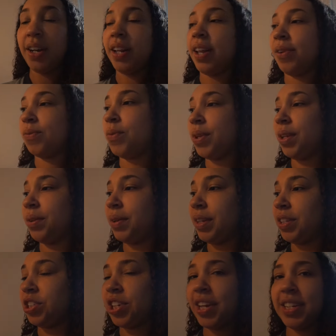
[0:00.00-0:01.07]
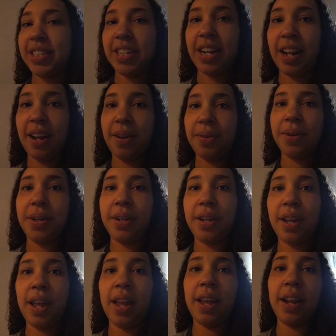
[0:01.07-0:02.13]
Like really, really dries it out
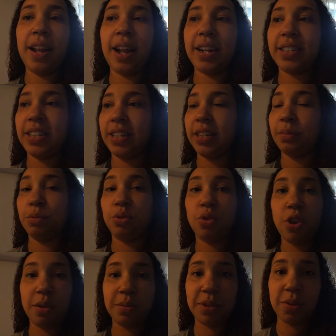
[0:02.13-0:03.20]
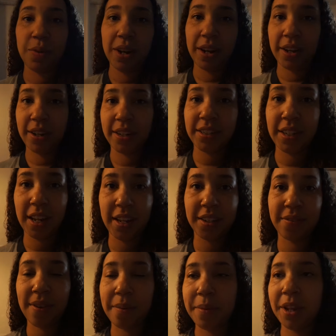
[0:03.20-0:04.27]
and it actually absorbs the water and takes
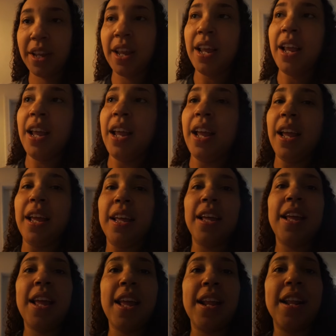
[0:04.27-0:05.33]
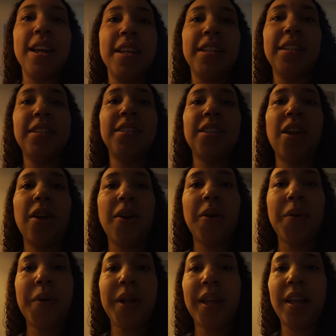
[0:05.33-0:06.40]
from it. And
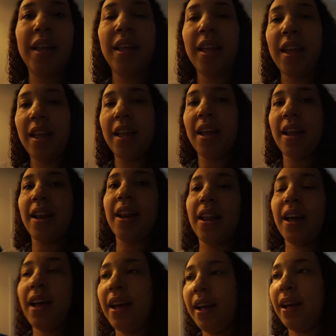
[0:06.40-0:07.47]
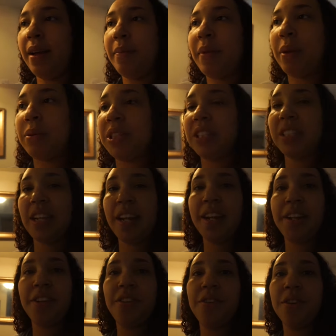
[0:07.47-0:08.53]
so um, they were just
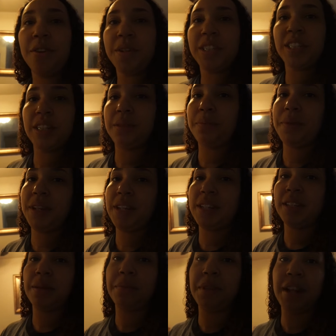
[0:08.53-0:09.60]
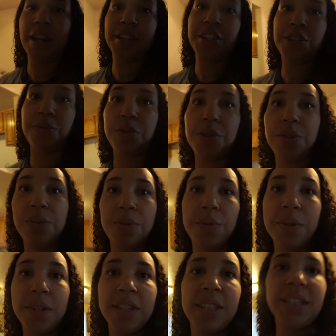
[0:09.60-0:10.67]
saying, you know, it shouldn't be something that you do
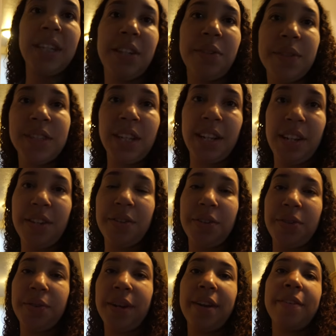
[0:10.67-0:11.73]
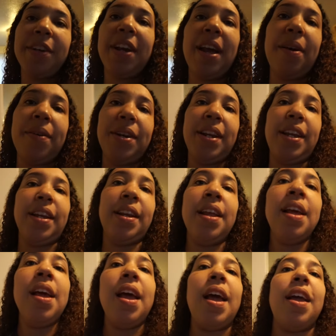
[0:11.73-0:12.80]
continuously. You can do it every now and then,
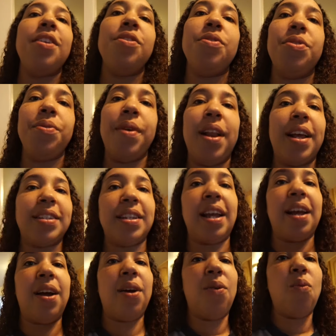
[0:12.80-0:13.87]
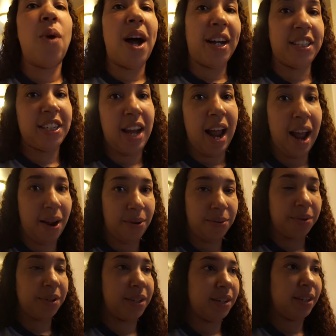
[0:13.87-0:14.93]
and you do it as like a wash out,